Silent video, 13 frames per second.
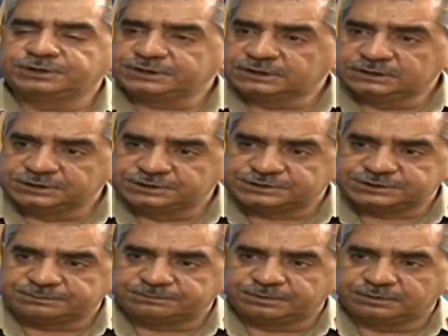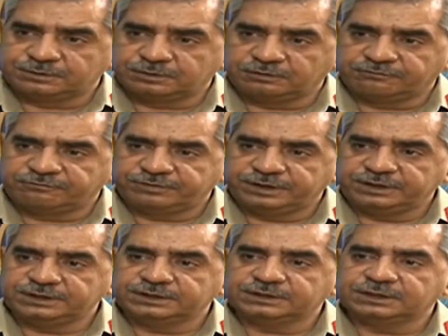political leadership of
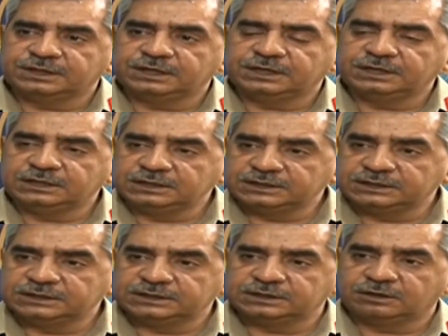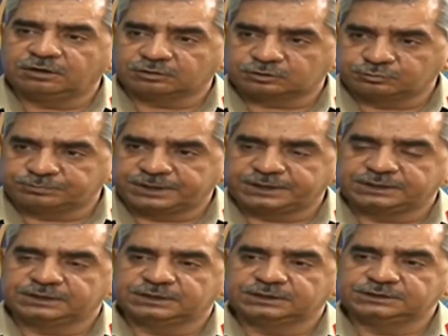Indian illegally
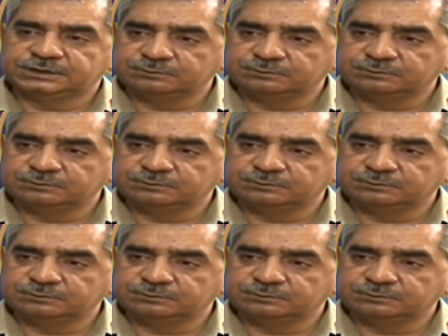occupied